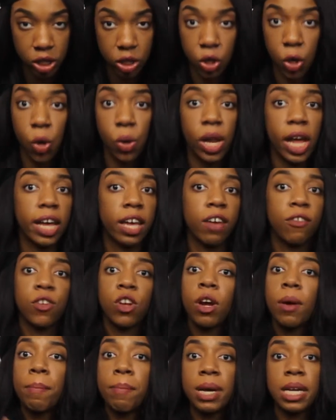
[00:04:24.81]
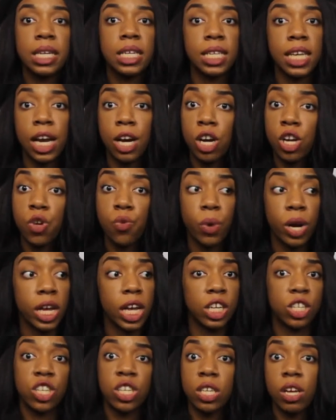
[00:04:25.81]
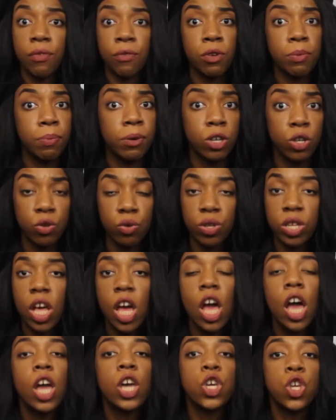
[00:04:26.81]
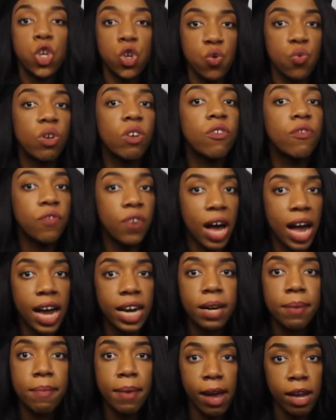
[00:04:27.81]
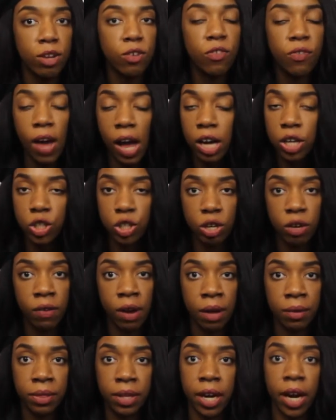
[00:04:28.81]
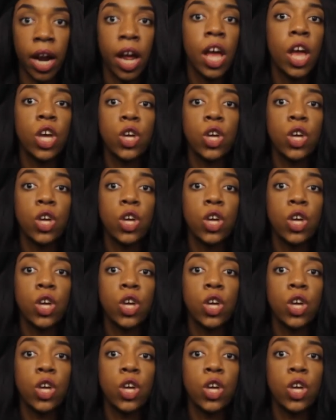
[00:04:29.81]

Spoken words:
So, like, if you're a big designer and you want to get your stuff reproduced, you will find a manufacturer around there.